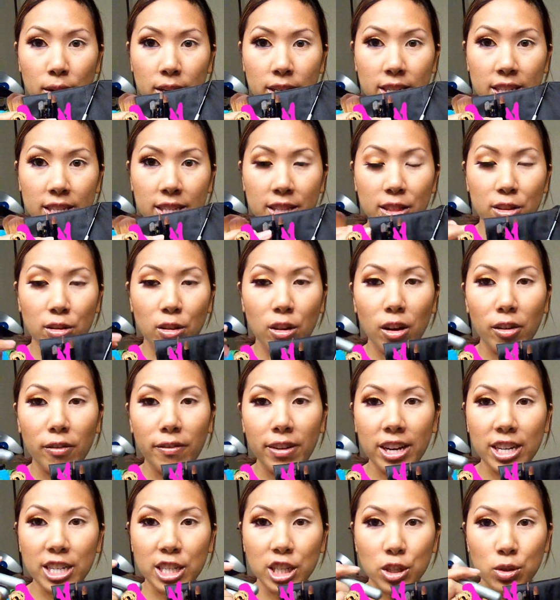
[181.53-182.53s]
brushes, and they're all
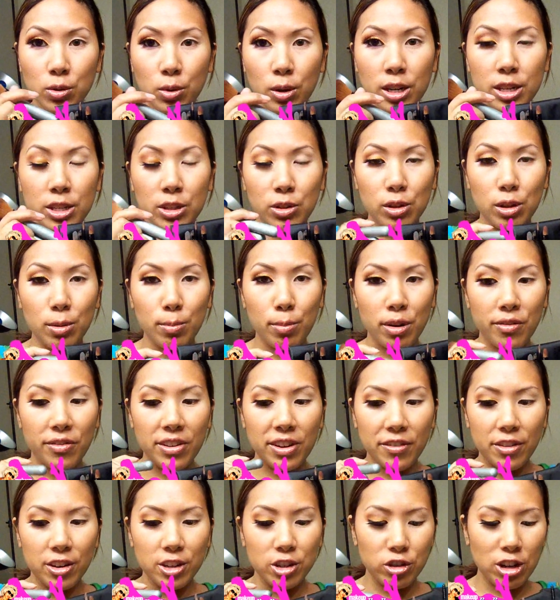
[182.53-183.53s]
very short, so they're
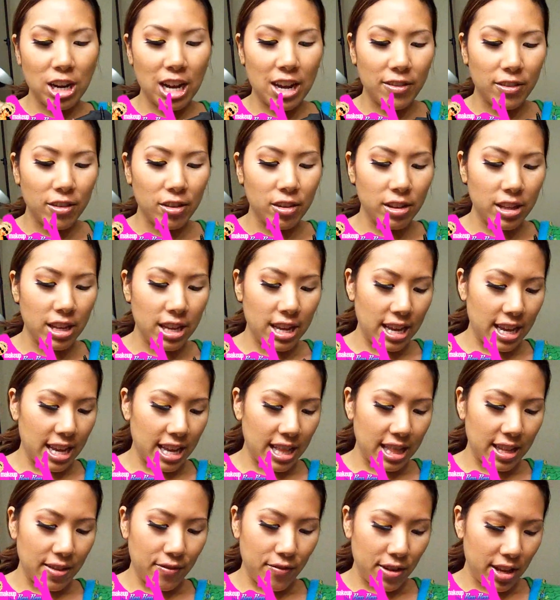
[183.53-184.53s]
perfect for travel.
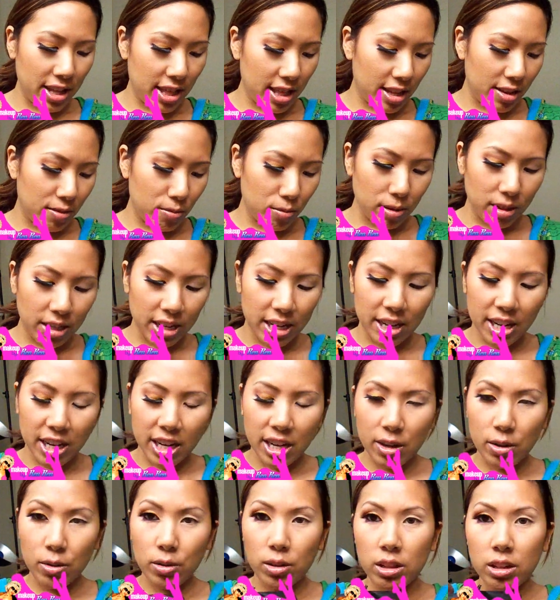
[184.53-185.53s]
And they fit in this really
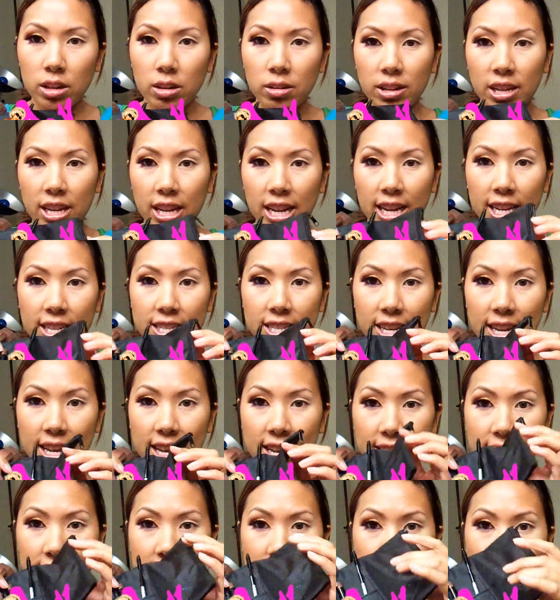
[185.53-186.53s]
cute little case that
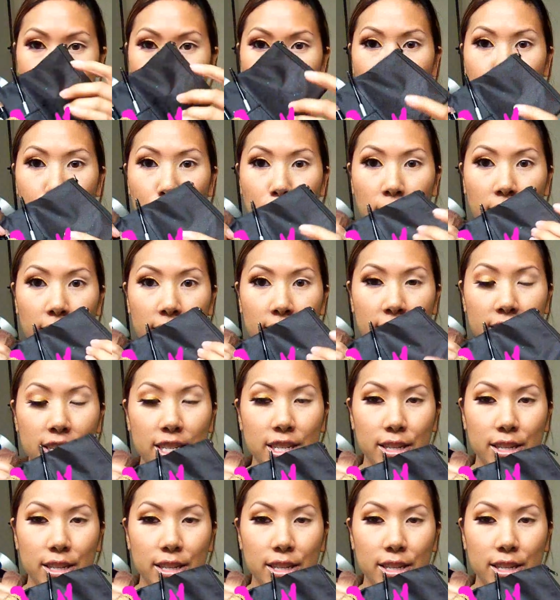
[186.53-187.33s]
has a zipper pocket